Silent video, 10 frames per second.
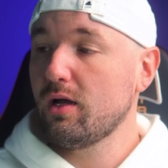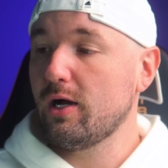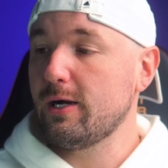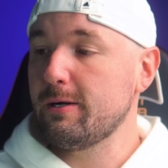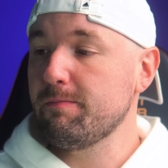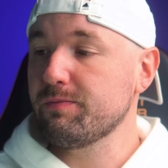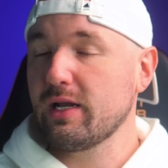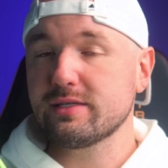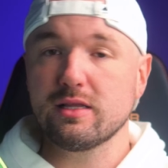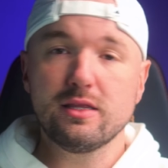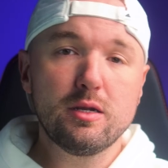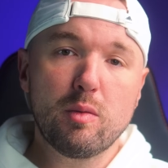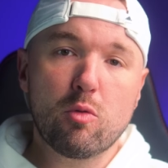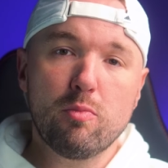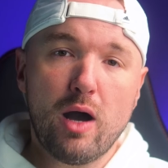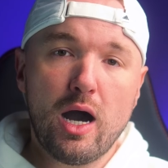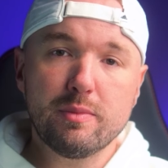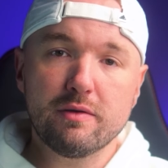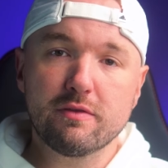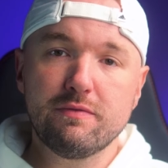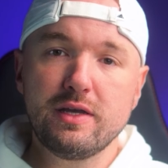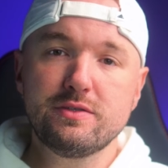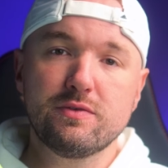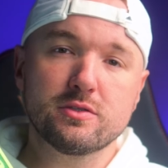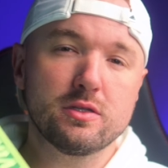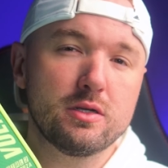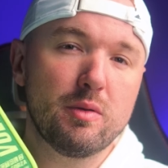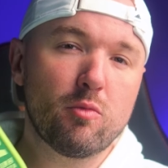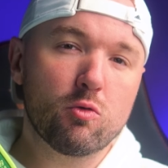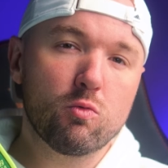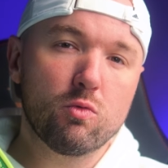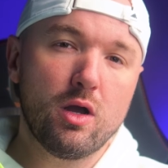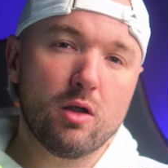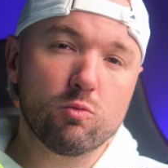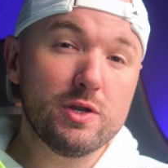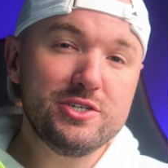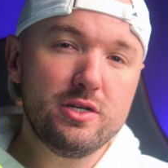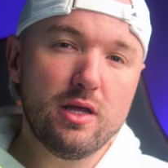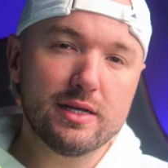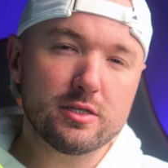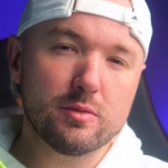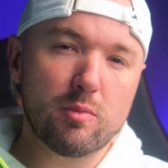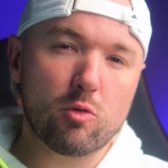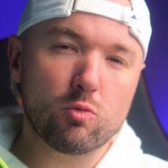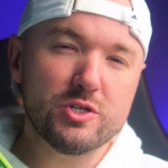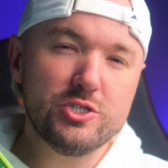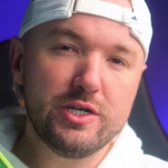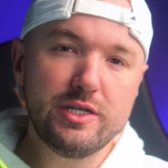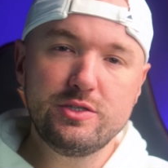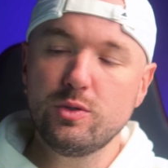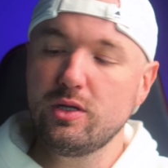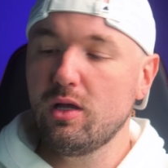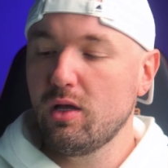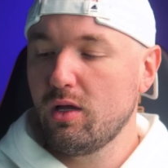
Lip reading: It has a little bit more pop off the face, feels a little bit more rigid, has a little bit more rigidity to it.